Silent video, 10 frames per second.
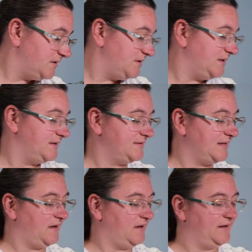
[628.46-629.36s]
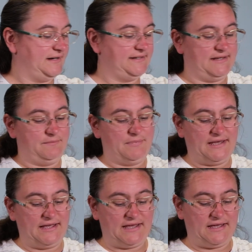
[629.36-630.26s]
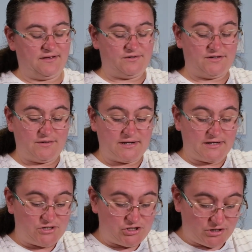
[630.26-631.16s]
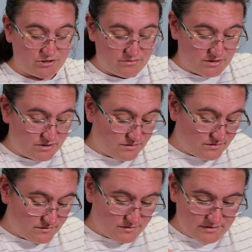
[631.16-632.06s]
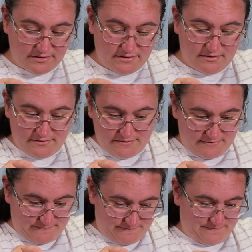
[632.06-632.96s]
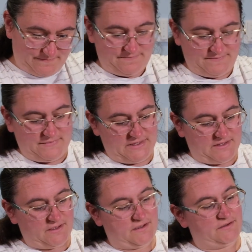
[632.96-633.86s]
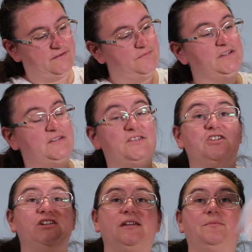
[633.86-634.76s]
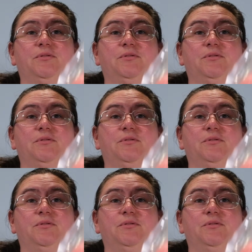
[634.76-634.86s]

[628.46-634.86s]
Let's get her knitting bag out so I can show you. There we go, some just cheap